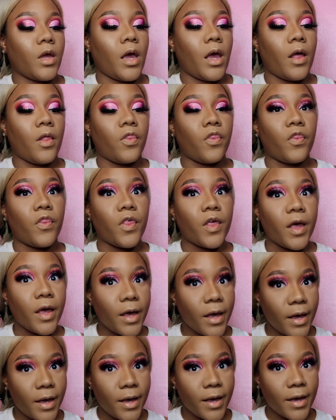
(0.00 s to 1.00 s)
And
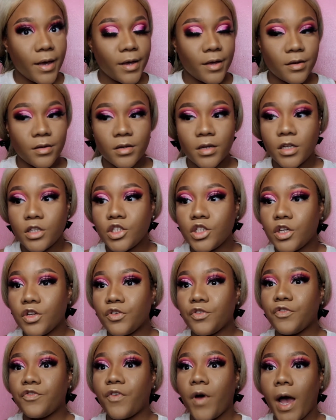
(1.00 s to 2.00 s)
then
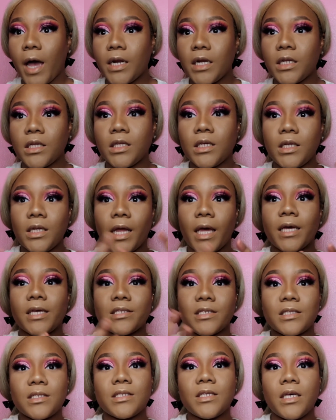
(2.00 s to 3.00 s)
to finally like
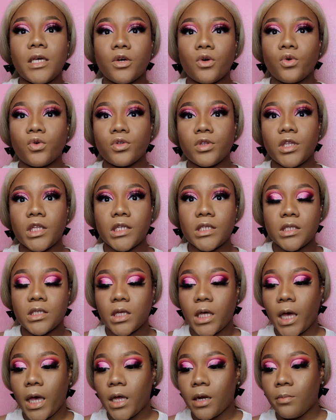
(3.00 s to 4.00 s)
seal the
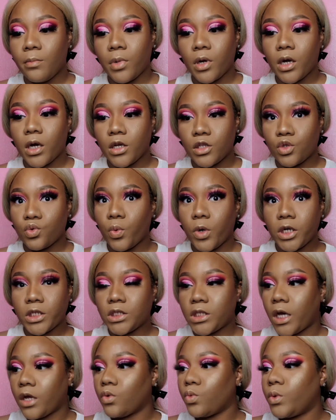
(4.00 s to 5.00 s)
skin, because we're
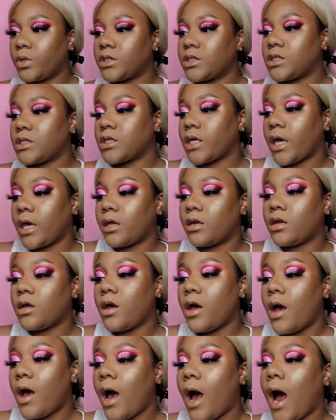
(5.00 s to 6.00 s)
done with skin,
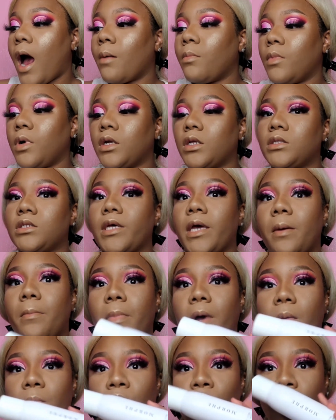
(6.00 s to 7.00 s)
I'm going to take
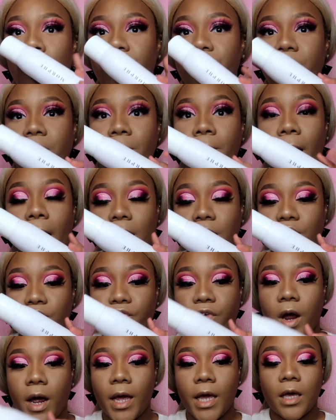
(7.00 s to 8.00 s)
my Morphe
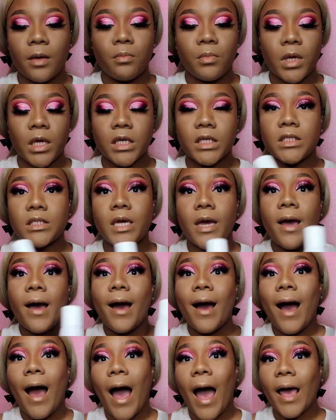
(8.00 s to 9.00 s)
mattifying mist.
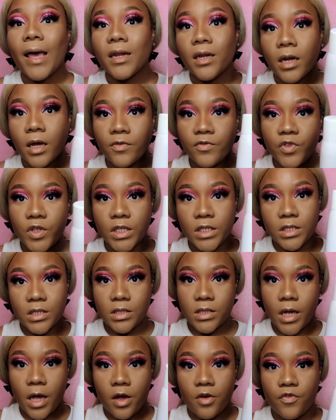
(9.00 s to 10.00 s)
I love this
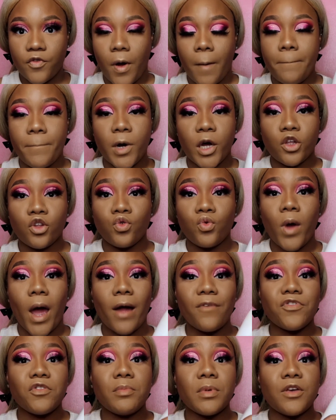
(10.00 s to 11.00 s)
stuff, but you
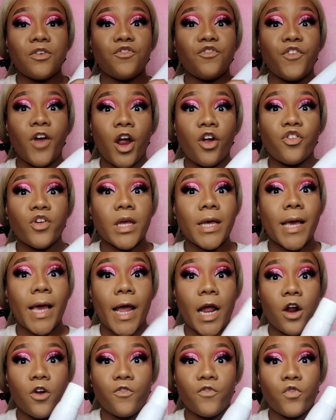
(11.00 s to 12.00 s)
have to be very
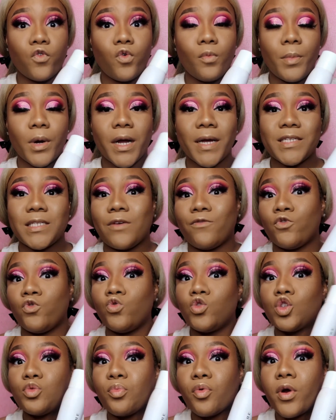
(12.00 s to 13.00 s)
careful, because if
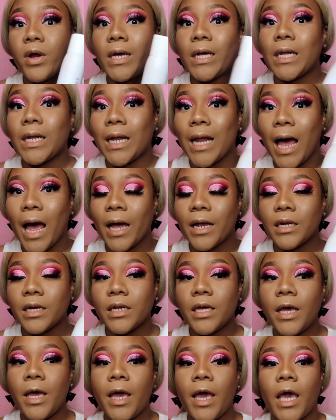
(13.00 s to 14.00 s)
you spray a lot,
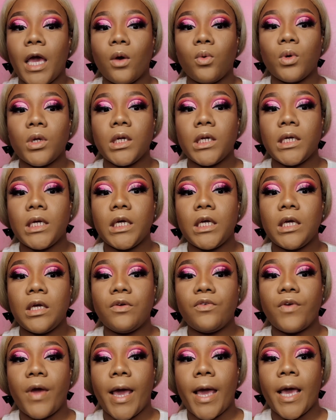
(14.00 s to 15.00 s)
it will
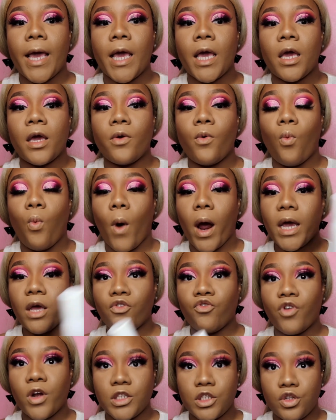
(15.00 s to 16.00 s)
leave a white
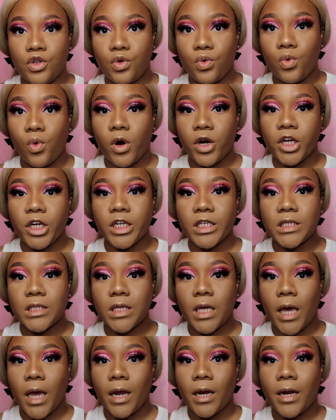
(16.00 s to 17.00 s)
residue on your
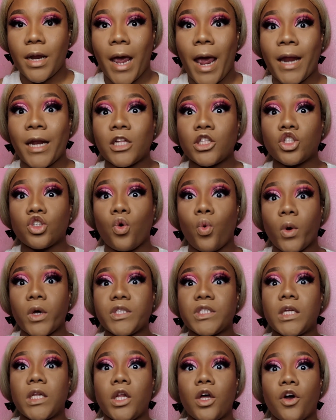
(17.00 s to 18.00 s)
skin and it's going
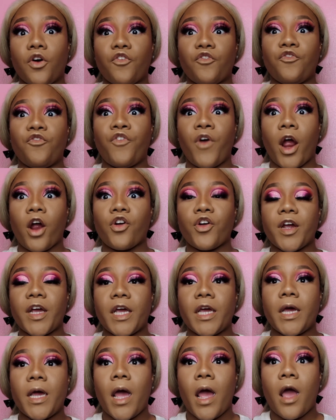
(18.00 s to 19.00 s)
to look
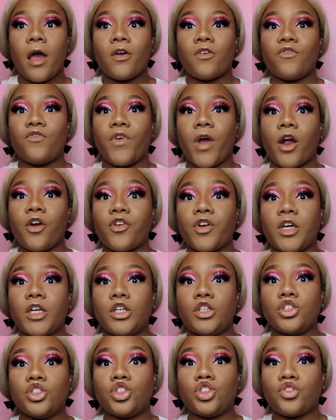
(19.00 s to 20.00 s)
very,
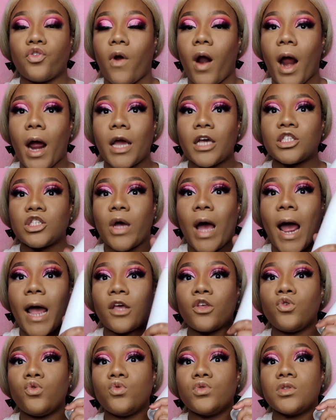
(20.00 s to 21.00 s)
very dry. So I
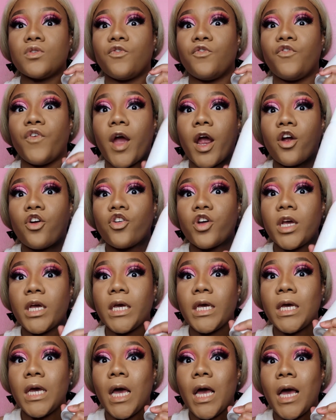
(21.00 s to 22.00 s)
use a
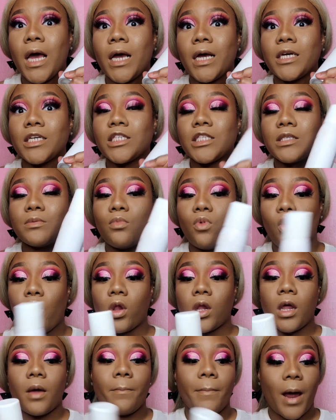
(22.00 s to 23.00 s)
very
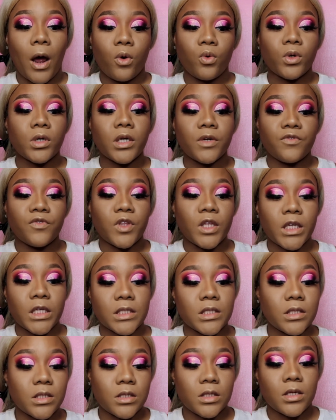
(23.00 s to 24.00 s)
small amount of
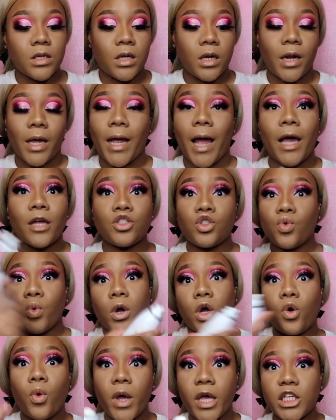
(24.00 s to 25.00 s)
this. Like I do a
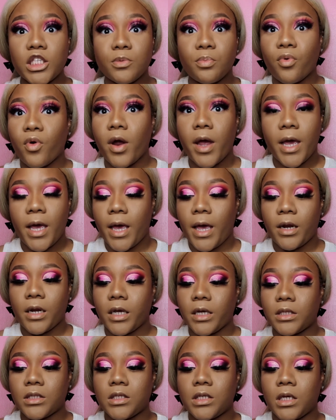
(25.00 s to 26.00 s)
quick spray and
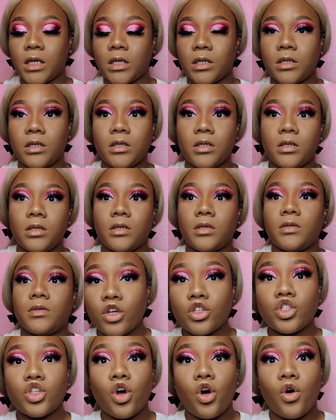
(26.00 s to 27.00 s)
that's it.
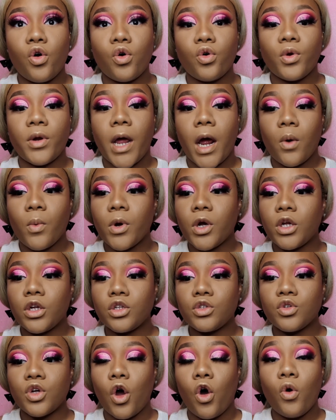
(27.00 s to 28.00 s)
So now we're
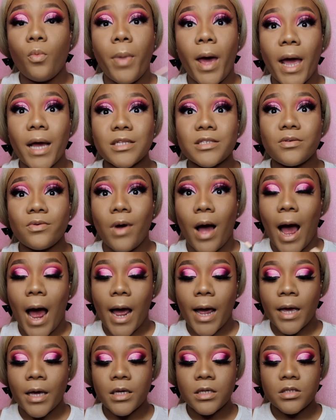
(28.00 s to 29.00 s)
gonna go back to
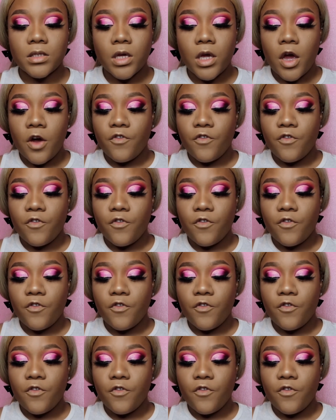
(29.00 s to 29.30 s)
eyes.